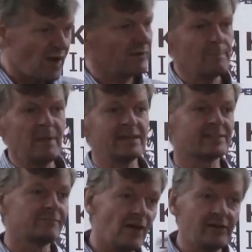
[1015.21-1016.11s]
very
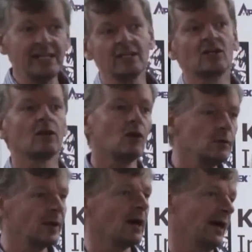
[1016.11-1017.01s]
mixed, very
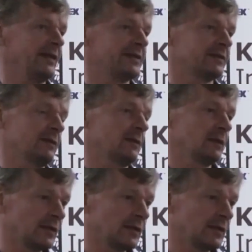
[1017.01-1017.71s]
globalized